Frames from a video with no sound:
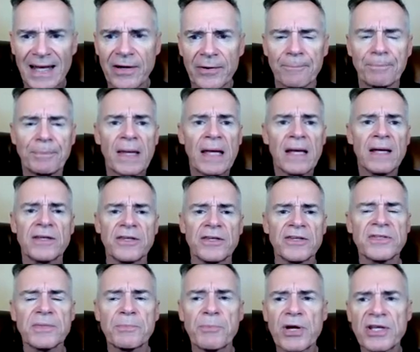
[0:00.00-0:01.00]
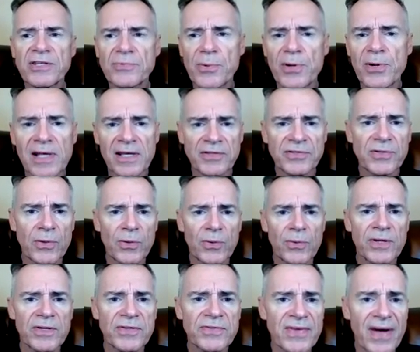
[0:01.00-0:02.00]
later. Here's the press release.
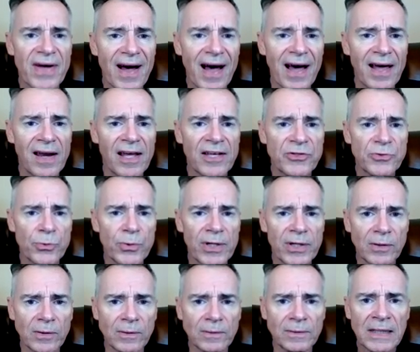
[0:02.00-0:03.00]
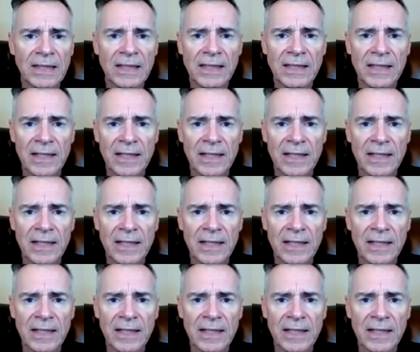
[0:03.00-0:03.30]
So here's the highlights reel.